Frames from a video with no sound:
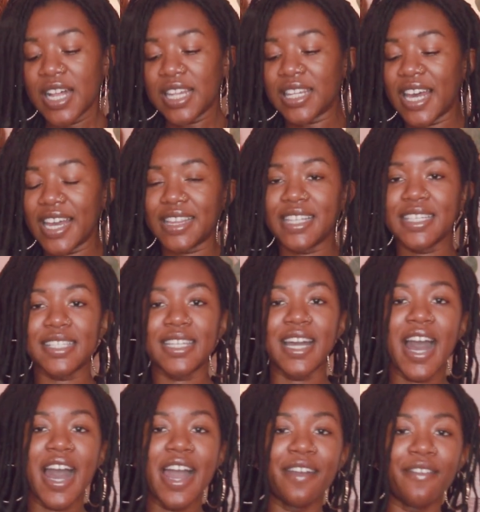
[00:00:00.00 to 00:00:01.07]
like this
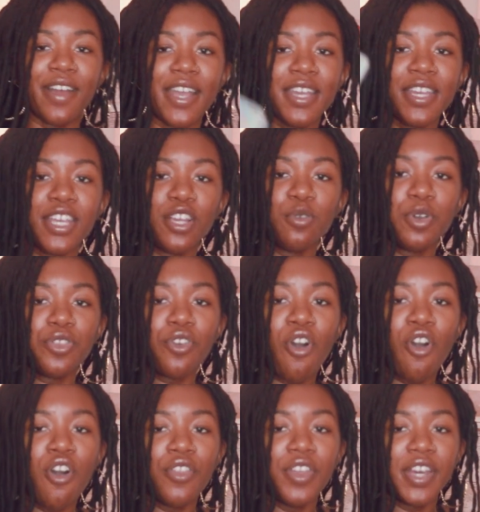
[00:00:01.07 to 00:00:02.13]
guy right here with
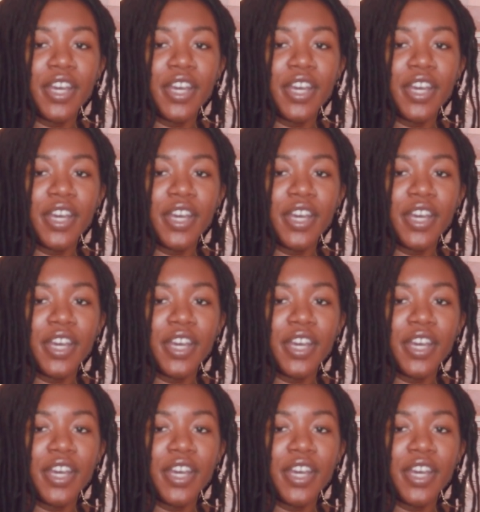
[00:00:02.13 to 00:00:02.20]
all the